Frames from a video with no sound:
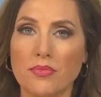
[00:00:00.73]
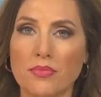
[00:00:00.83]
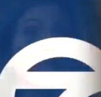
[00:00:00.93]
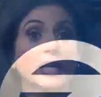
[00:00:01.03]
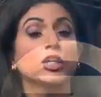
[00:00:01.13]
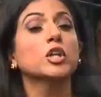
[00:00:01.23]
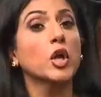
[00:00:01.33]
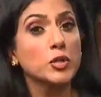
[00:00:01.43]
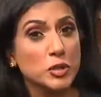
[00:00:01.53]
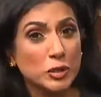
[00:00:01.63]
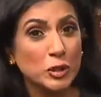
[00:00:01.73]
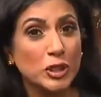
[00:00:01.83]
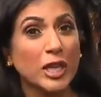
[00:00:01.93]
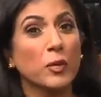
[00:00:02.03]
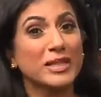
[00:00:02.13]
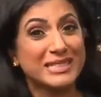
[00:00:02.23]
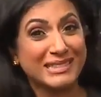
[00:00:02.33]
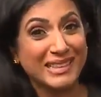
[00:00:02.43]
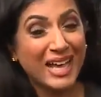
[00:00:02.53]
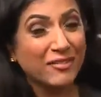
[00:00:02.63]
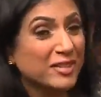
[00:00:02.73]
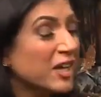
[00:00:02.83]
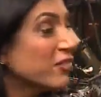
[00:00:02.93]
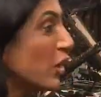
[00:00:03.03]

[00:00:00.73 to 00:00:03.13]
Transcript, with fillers: We're getting a closer look at what's left of